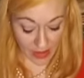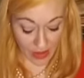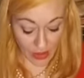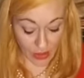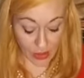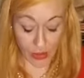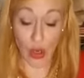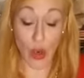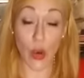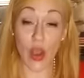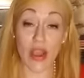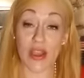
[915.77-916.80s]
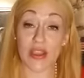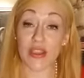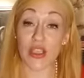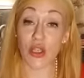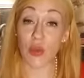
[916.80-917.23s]
a
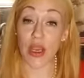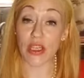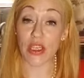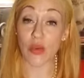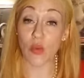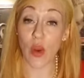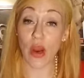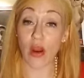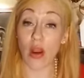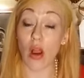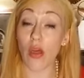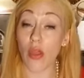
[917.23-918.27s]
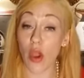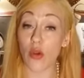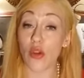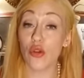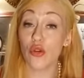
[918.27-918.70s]
situation where, although
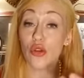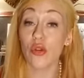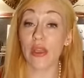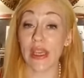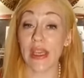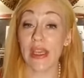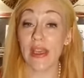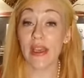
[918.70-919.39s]
usually